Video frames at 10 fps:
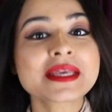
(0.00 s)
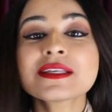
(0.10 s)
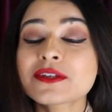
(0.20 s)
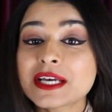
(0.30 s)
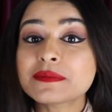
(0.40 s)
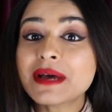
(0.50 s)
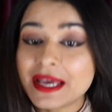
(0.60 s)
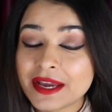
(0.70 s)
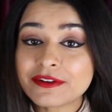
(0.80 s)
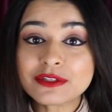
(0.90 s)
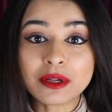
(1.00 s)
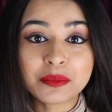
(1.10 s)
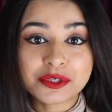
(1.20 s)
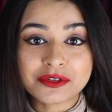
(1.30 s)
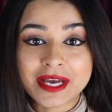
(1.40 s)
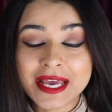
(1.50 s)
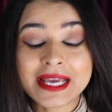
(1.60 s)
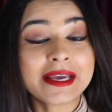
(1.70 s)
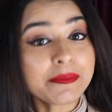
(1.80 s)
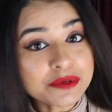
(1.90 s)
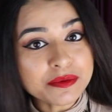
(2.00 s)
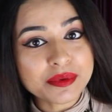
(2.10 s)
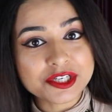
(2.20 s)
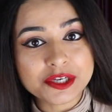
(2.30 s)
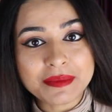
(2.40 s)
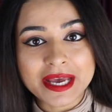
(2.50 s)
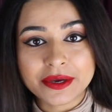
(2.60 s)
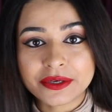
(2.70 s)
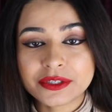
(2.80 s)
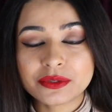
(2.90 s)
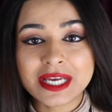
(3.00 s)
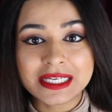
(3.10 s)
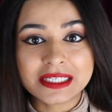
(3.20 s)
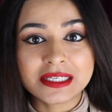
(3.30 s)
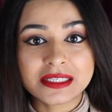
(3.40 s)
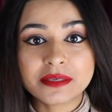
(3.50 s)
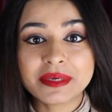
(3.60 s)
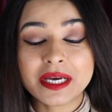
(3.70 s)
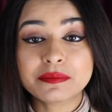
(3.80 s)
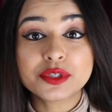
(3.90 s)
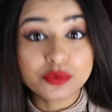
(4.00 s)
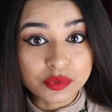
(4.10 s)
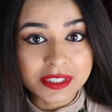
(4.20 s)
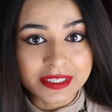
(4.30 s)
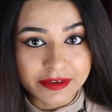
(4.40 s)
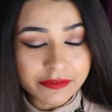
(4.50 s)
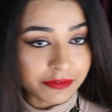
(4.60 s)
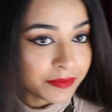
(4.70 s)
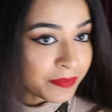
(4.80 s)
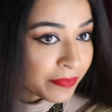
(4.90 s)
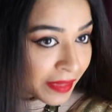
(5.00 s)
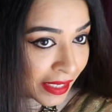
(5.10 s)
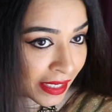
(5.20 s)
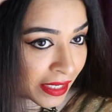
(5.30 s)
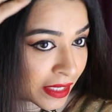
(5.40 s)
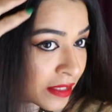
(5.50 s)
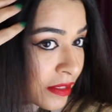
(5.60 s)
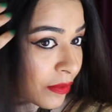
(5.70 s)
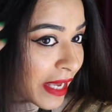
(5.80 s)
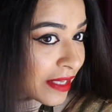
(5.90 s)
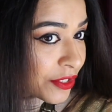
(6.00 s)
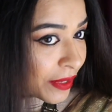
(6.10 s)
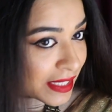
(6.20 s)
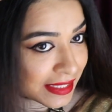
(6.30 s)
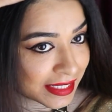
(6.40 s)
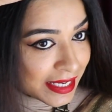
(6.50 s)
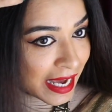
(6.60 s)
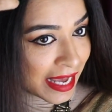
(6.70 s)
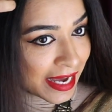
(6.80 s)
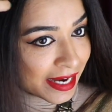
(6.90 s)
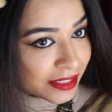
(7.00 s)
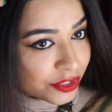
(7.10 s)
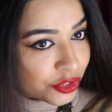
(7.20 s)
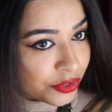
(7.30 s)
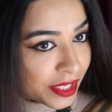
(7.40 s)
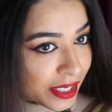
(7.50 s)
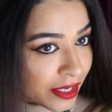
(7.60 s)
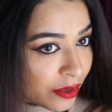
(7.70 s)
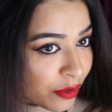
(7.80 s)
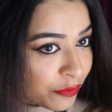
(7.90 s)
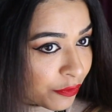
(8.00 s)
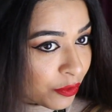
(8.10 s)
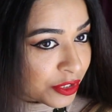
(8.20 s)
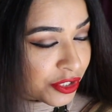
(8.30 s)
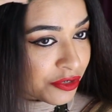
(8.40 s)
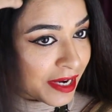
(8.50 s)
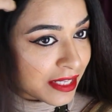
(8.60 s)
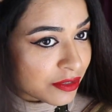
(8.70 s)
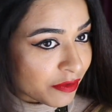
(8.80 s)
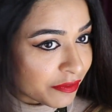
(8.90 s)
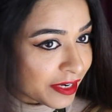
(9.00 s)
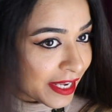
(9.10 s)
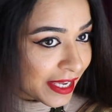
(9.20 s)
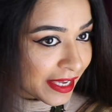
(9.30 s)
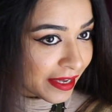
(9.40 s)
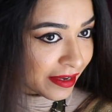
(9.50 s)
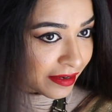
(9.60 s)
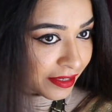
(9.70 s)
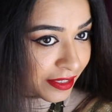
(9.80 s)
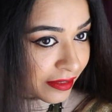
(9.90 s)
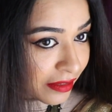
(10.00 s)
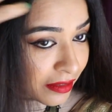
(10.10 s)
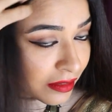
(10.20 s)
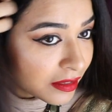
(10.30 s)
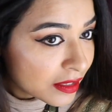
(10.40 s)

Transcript: So guys, my hair is almost dry. I kept on brushing my hair so that it doesn't become too stiff. So as you can see, I had 3 or 4 strands of grey hair here.